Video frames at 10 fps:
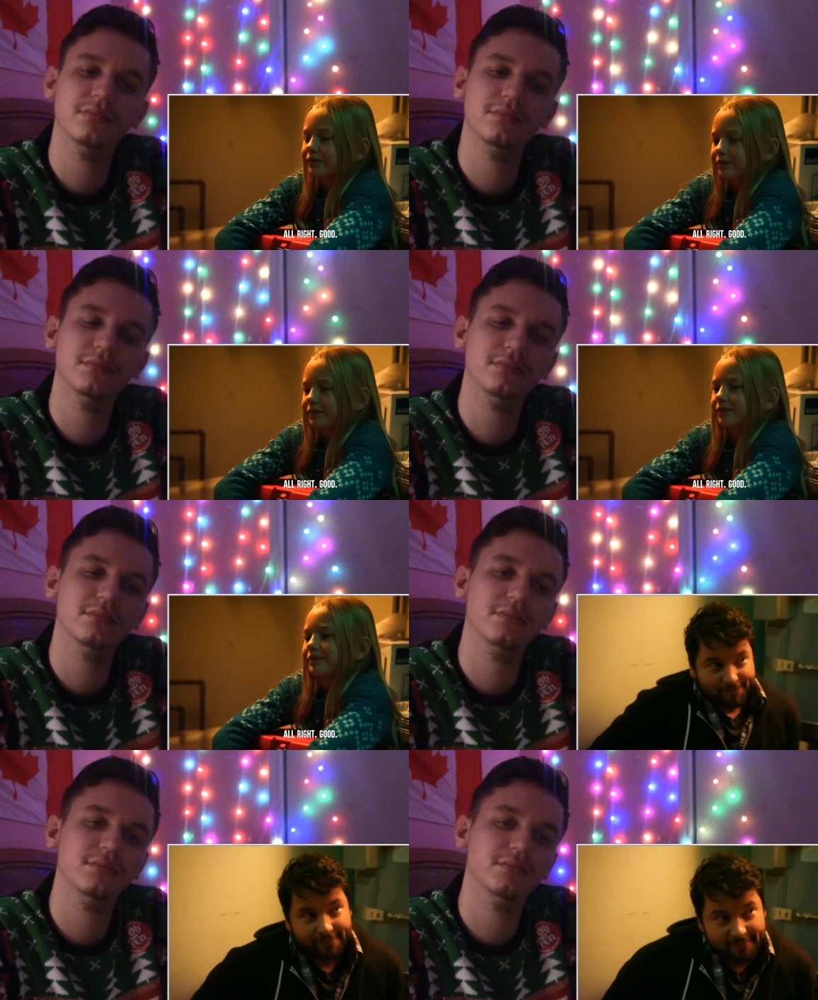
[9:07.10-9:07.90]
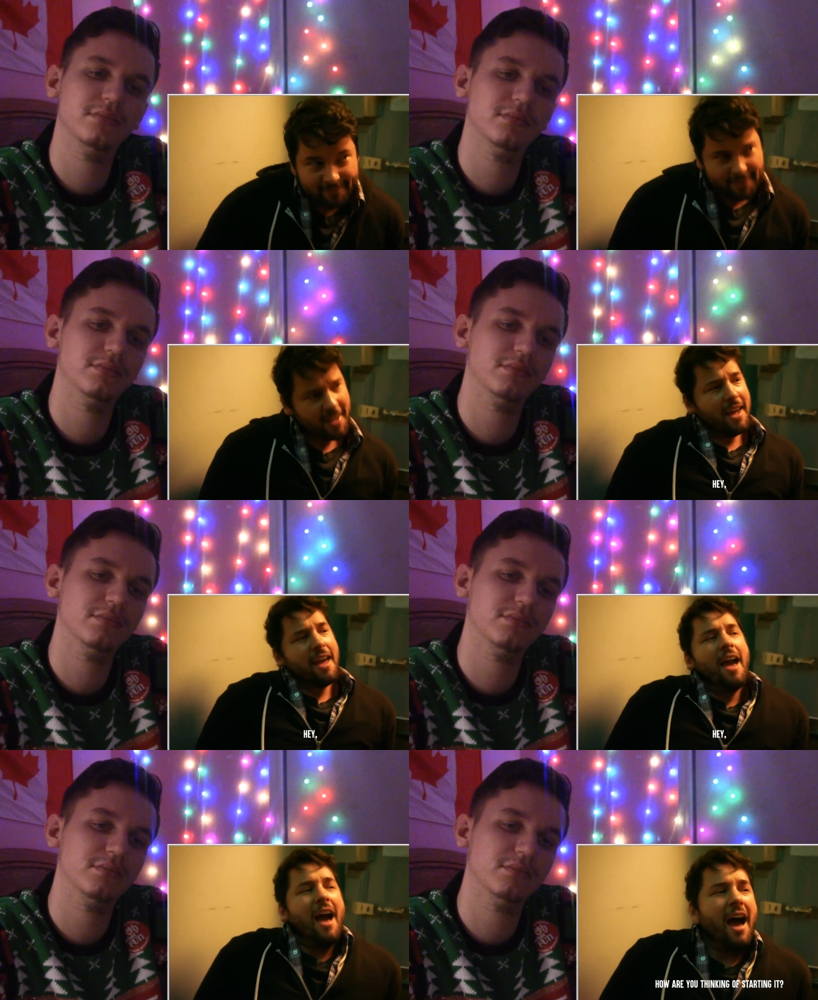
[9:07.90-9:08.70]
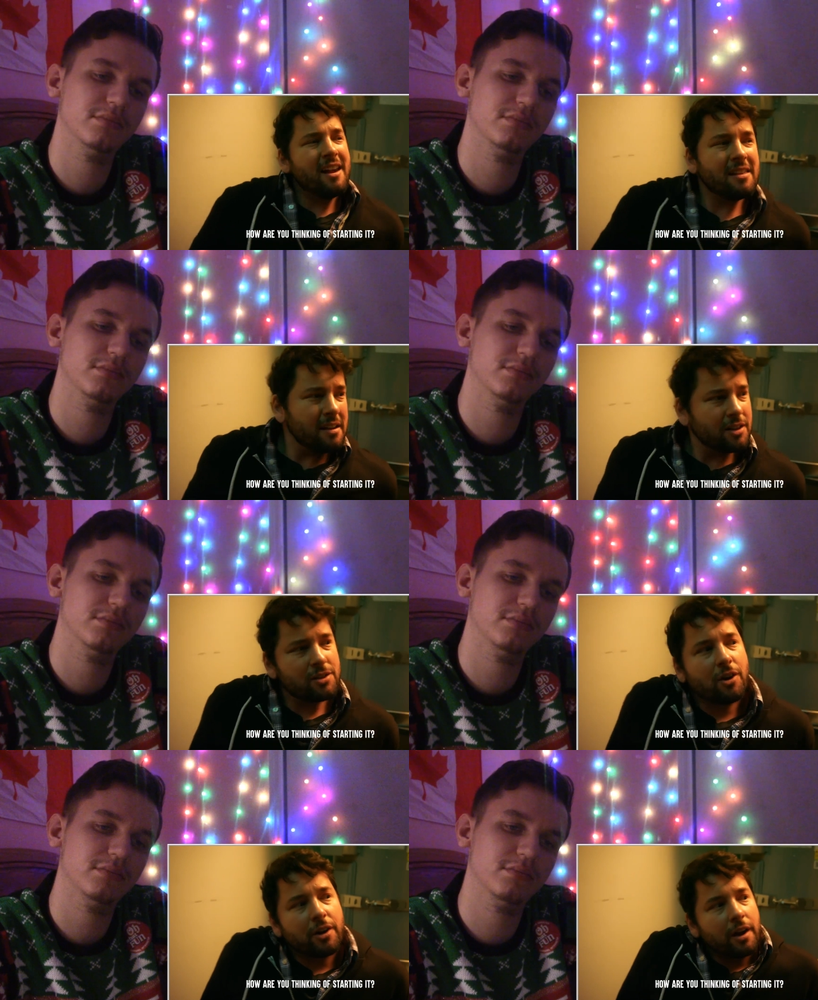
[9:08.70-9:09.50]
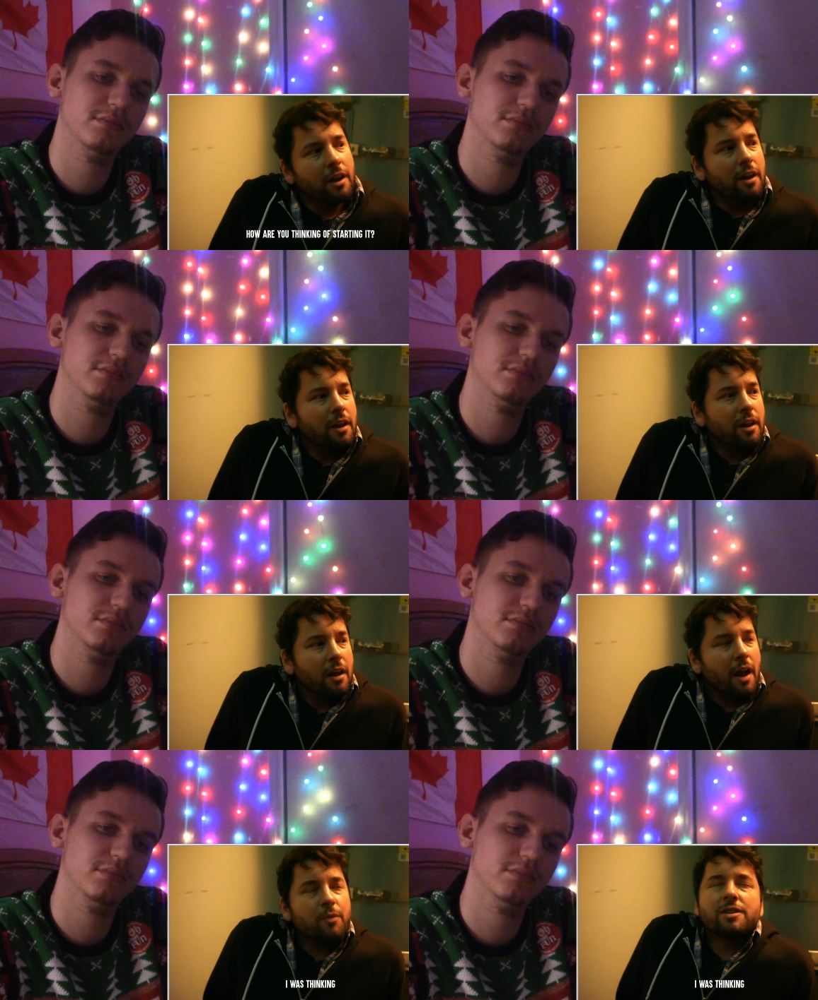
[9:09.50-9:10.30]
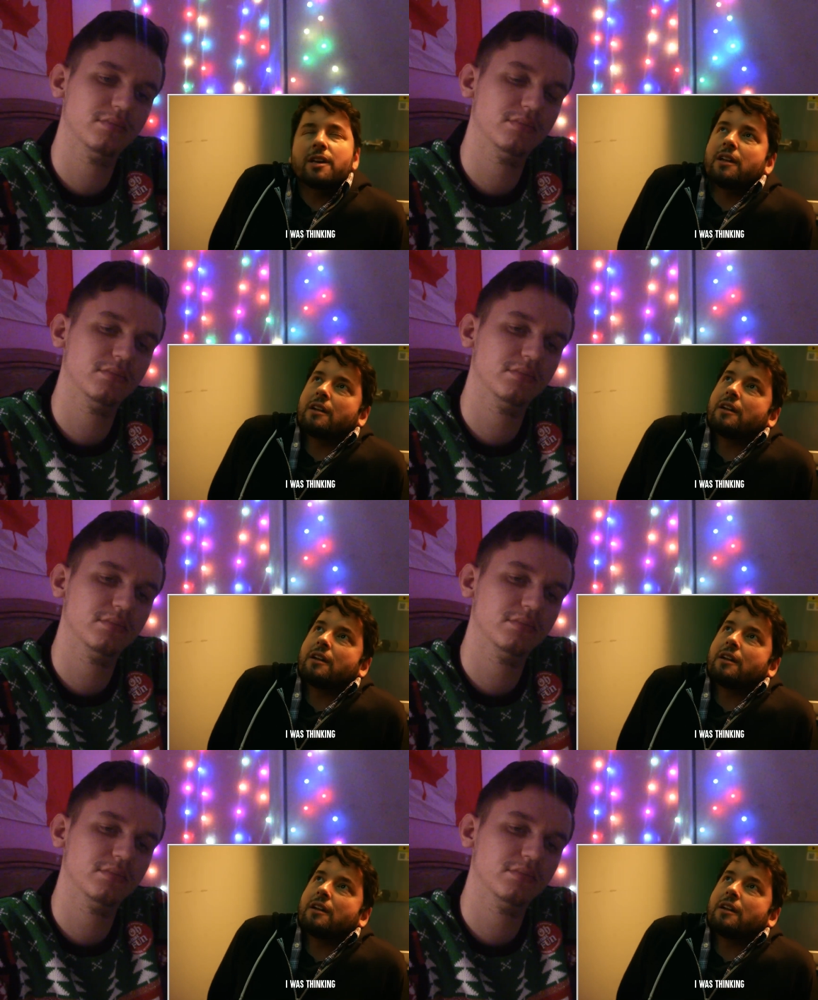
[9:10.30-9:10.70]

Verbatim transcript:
Speaker 1: good. Hey, how do you think of starting it? I was thinking,